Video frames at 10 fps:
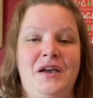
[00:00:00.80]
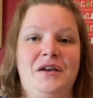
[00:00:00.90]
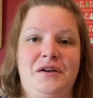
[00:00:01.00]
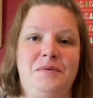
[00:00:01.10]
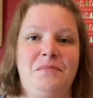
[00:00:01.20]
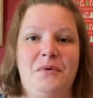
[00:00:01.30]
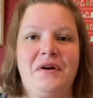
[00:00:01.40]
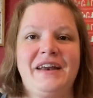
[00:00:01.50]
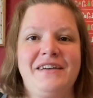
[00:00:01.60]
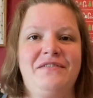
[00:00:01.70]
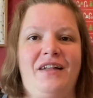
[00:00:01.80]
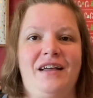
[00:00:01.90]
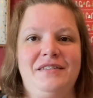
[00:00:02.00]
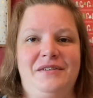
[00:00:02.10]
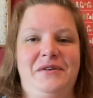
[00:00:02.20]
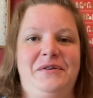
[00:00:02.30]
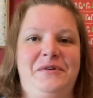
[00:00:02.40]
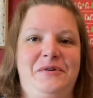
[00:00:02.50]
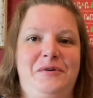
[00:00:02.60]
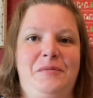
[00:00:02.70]
Good morning,
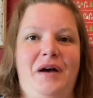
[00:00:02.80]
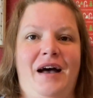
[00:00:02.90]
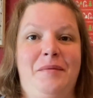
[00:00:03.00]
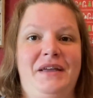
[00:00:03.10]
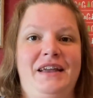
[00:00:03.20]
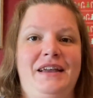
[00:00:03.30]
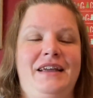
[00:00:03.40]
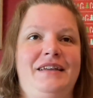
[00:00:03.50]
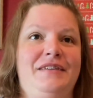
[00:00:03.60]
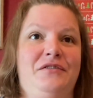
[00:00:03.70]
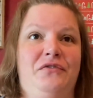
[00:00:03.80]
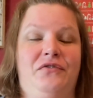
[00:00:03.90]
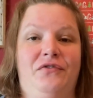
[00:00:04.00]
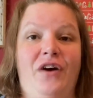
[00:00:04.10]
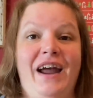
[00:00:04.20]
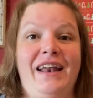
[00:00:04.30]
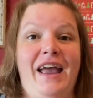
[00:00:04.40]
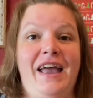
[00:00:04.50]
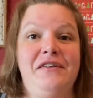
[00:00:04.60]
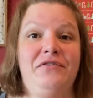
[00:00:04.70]
Flosstube. It is
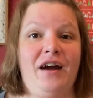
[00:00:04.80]
Friday,